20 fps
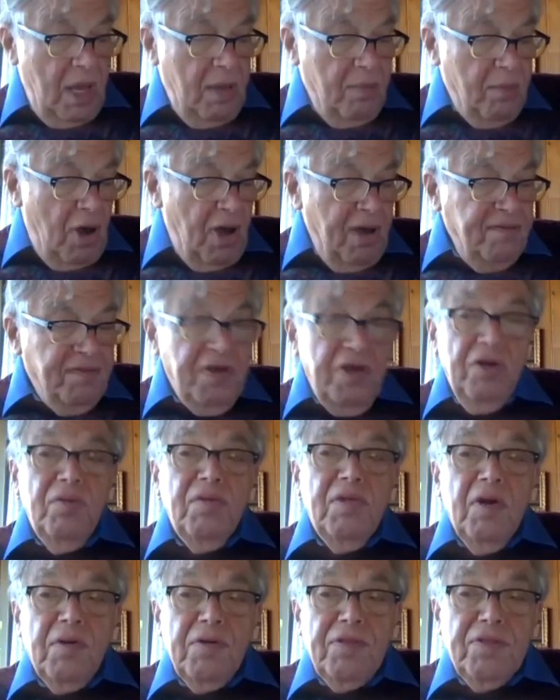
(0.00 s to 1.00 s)
In my
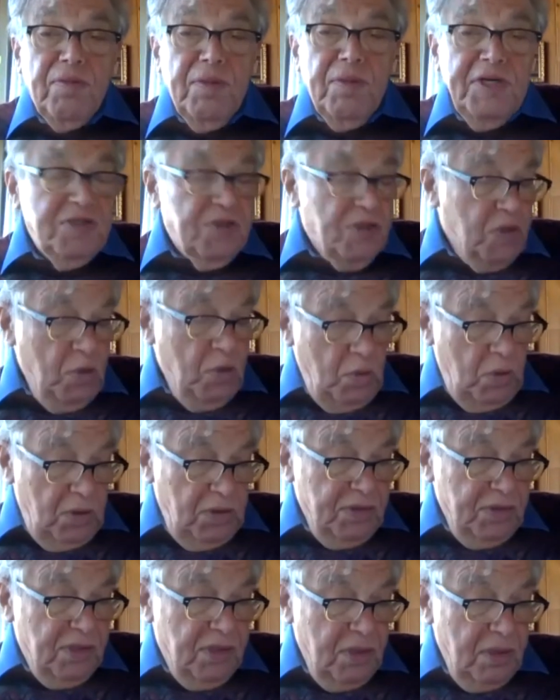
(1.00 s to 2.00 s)
view, there are three
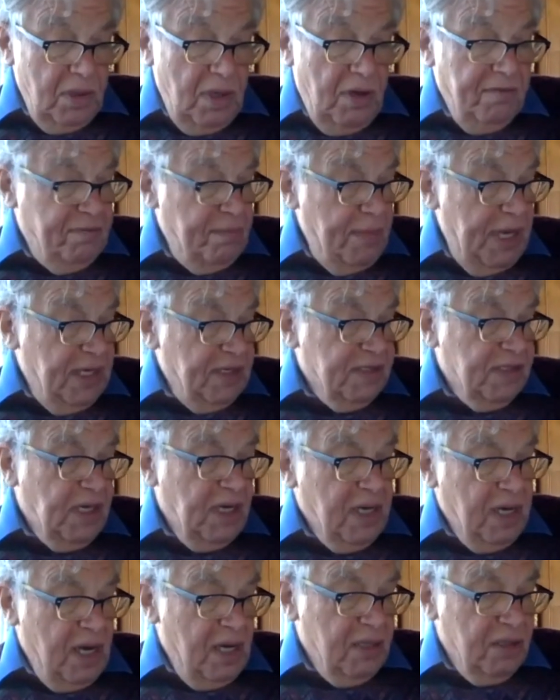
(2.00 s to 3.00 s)
schools of mass
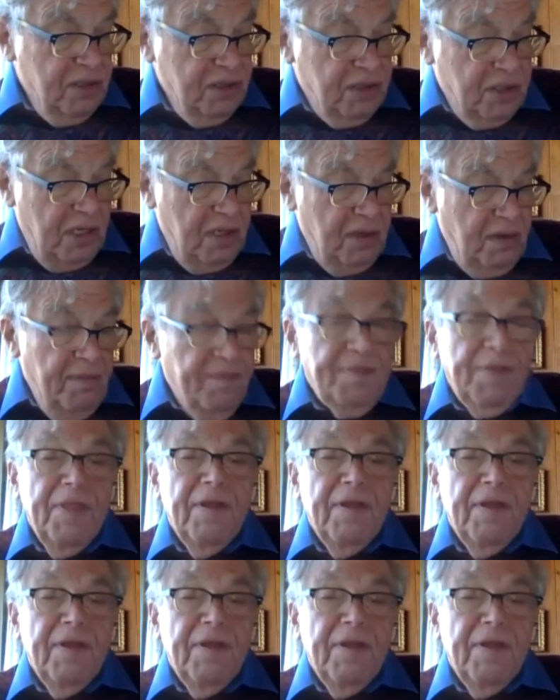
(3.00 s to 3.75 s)
psychology.